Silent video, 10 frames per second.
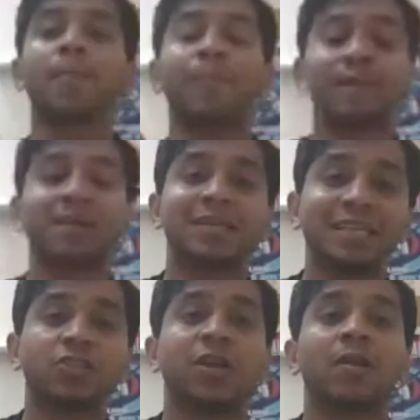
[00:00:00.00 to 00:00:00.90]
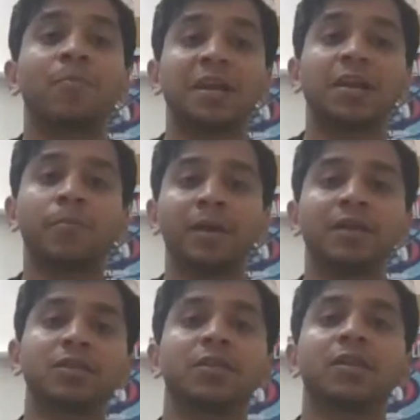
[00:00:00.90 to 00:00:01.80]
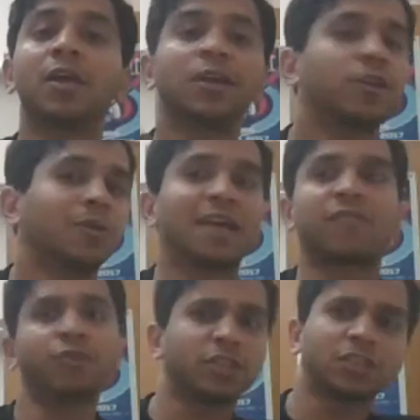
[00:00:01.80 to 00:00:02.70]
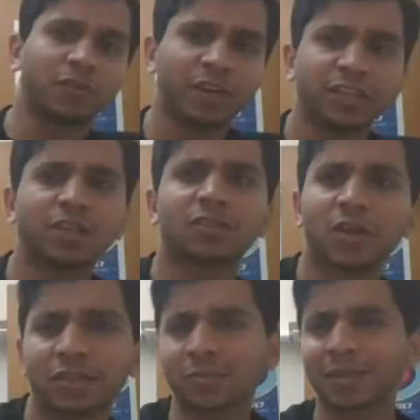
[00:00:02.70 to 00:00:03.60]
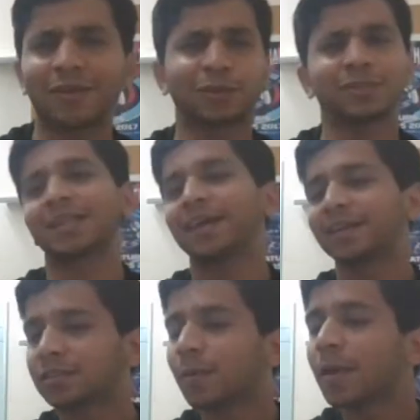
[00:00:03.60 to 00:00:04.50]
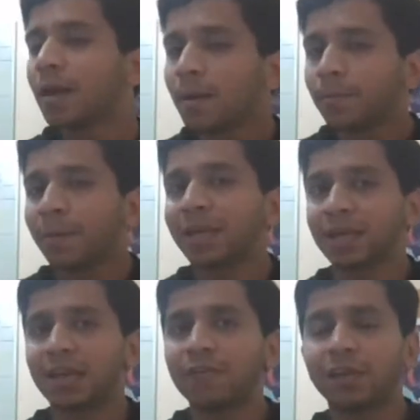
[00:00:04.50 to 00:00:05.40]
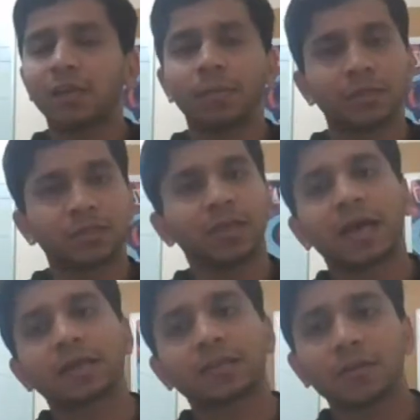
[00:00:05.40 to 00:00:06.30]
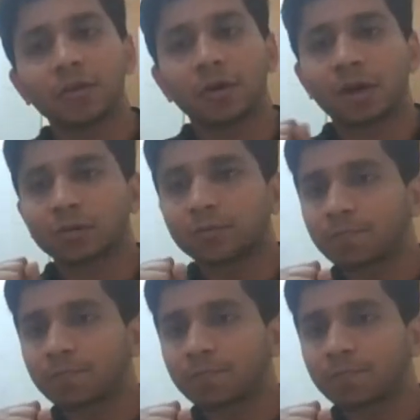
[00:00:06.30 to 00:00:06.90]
a better teacher better mentor to like future generations or something of that kind. but yeah definitely mention that no doubt